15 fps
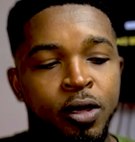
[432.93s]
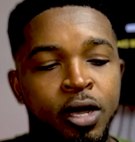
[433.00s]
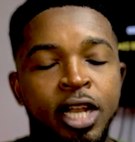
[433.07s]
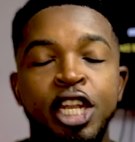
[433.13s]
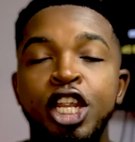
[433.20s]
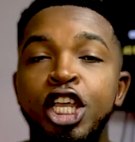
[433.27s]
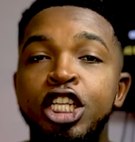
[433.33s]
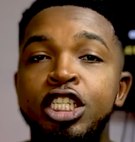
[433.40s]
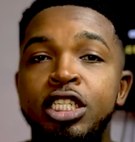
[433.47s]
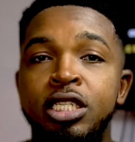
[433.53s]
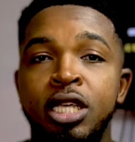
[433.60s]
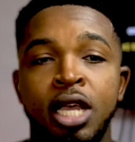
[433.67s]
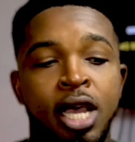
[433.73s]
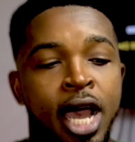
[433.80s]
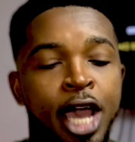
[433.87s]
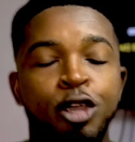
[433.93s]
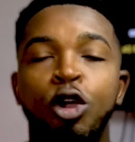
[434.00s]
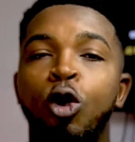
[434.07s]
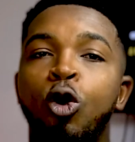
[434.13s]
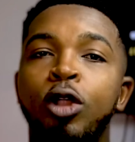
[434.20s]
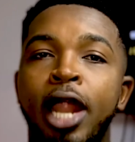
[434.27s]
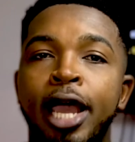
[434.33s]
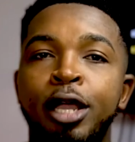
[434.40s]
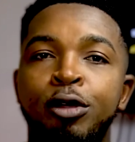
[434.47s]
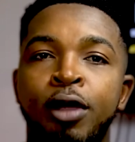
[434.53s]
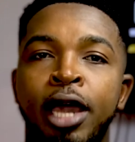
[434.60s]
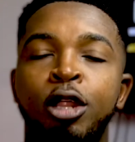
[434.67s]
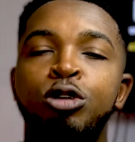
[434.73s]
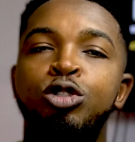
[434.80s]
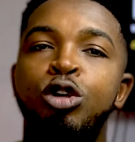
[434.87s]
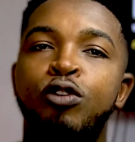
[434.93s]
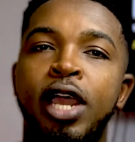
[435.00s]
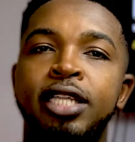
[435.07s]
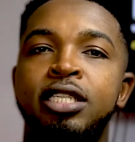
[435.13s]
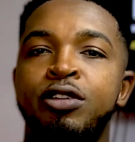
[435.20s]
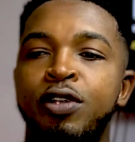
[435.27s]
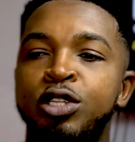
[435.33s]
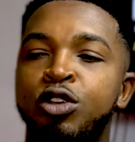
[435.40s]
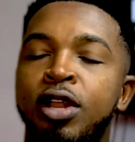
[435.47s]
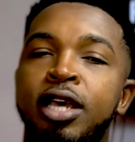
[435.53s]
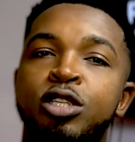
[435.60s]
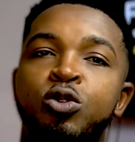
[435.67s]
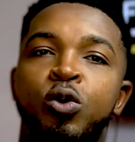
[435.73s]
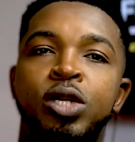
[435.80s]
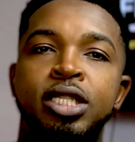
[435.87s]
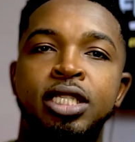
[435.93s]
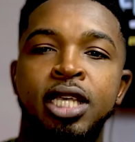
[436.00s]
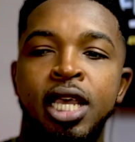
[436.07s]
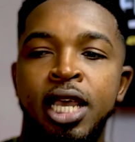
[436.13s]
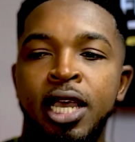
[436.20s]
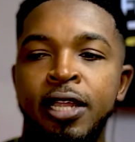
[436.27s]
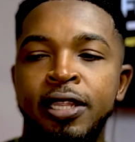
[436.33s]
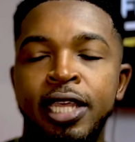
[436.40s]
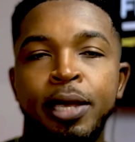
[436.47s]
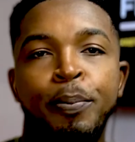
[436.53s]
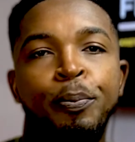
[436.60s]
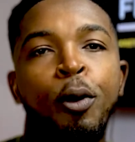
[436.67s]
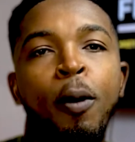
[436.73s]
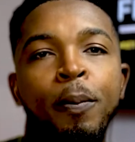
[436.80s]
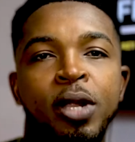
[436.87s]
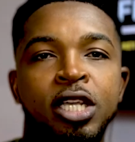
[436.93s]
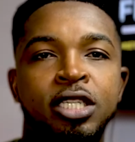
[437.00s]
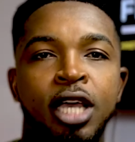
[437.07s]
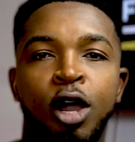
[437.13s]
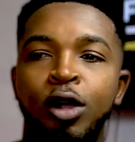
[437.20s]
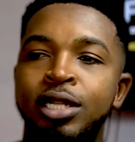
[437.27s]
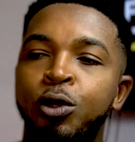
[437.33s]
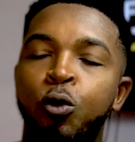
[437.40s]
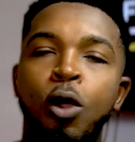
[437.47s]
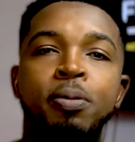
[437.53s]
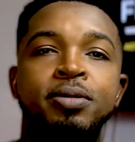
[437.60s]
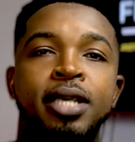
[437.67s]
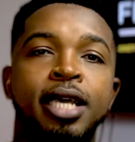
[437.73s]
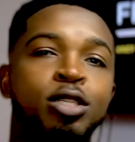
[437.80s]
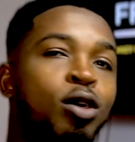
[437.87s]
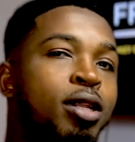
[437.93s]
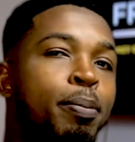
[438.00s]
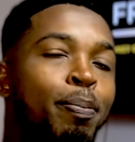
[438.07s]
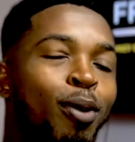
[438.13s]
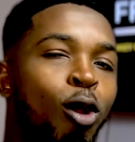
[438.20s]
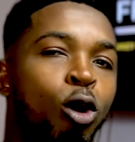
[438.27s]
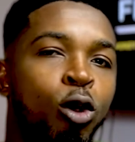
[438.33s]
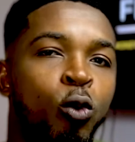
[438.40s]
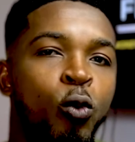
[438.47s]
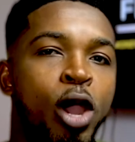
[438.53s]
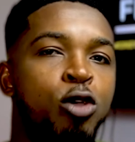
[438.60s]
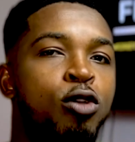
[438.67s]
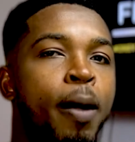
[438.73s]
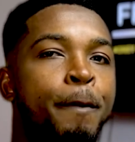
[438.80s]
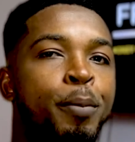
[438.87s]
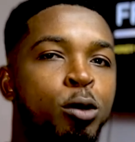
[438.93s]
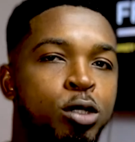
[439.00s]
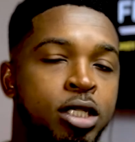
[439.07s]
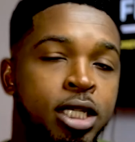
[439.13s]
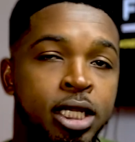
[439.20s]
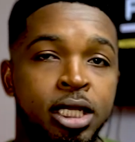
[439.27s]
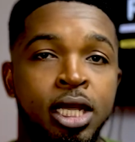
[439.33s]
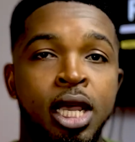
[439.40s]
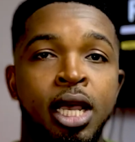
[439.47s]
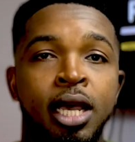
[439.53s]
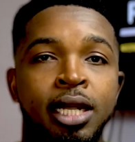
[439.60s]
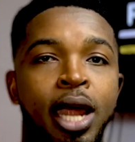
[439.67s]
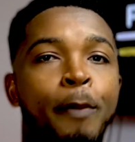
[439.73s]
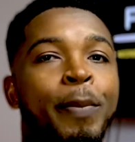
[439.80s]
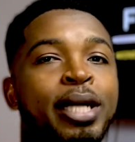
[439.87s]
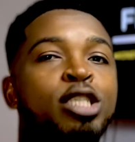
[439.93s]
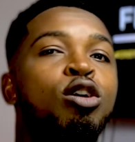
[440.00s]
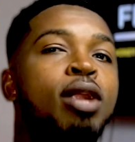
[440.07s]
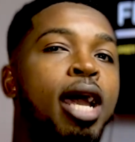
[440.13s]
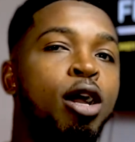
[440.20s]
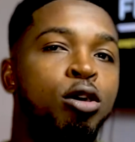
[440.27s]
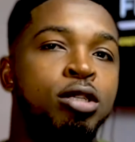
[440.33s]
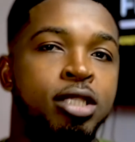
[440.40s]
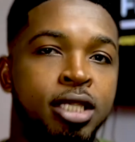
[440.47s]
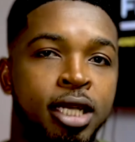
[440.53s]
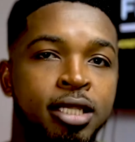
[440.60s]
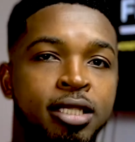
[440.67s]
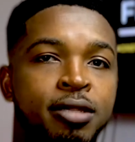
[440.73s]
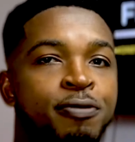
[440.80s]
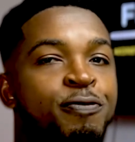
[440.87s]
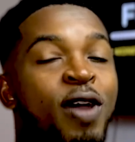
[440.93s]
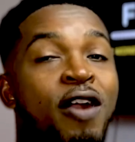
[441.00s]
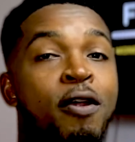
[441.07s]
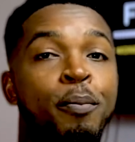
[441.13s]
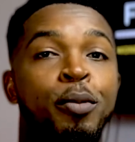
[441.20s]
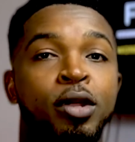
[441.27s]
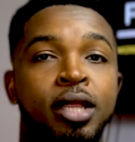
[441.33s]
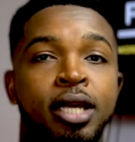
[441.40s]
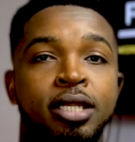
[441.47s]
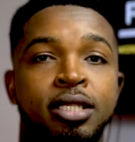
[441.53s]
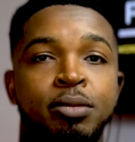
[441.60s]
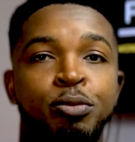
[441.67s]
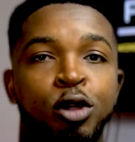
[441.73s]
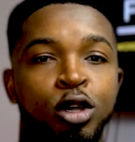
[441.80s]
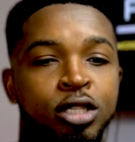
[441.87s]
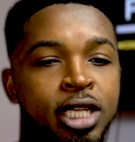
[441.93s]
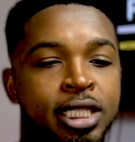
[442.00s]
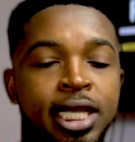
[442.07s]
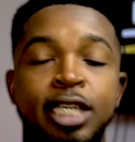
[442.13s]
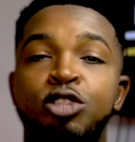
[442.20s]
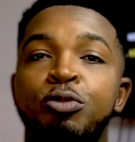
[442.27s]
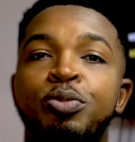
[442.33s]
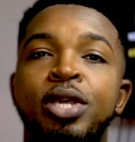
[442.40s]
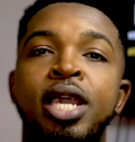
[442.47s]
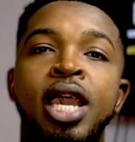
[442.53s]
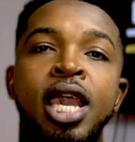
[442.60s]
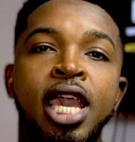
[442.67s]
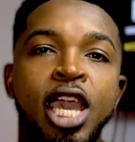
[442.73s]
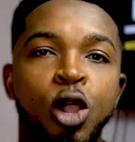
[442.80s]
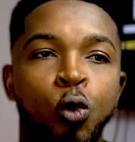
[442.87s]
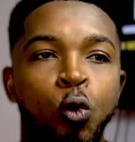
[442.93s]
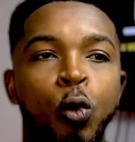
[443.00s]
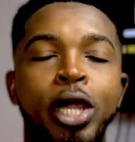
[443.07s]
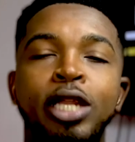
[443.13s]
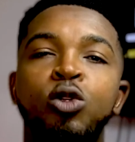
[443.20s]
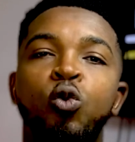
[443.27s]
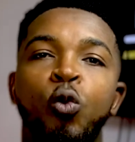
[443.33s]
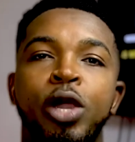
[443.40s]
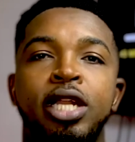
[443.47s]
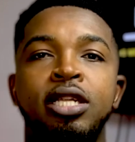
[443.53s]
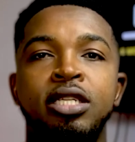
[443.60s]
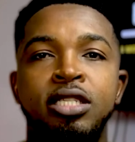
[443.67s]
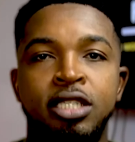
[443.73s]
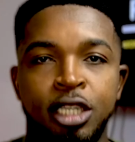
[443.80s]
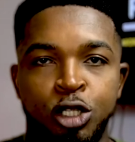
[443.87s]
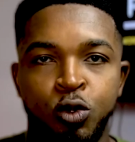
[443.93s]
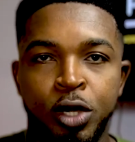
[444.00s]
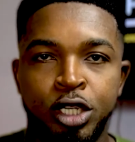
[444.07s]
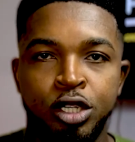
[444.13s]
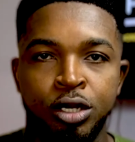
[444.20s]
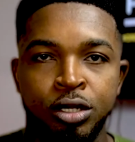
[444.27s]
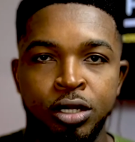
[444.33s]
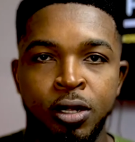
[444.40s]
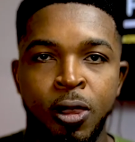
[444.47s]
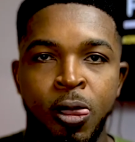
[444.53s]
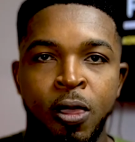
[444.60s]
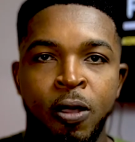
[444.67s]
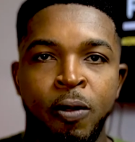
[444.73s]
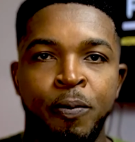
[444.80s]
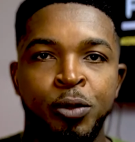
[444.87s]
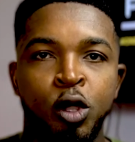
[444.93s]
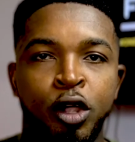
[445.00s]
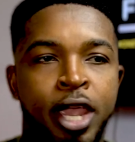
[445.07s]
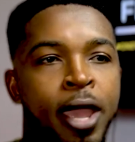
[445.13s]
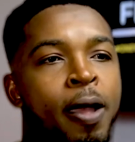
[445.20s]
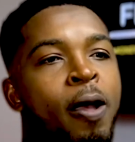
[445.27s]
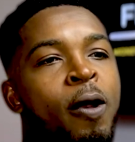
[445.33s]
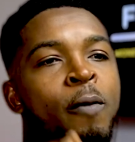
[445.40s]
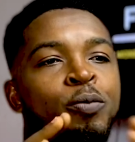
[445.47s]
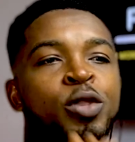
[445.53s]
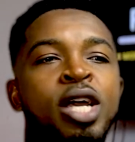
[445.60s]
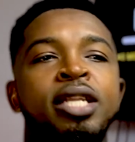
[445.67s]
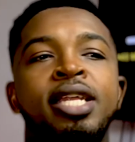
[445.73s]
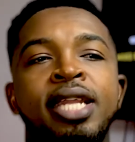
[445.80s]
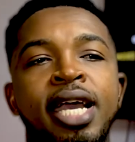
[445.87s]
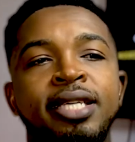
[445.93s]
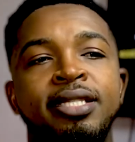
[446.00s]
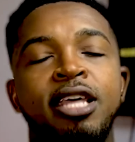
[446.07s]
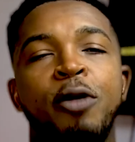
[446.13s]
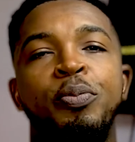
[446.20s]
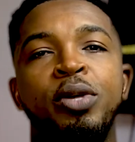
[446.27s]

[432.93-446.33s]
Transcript: niche and your own angle, and also write in resonance with the publisher or the website or the blog where you are posting that particular content. Very important, because it has to be a win-win situation. Okay, then the next step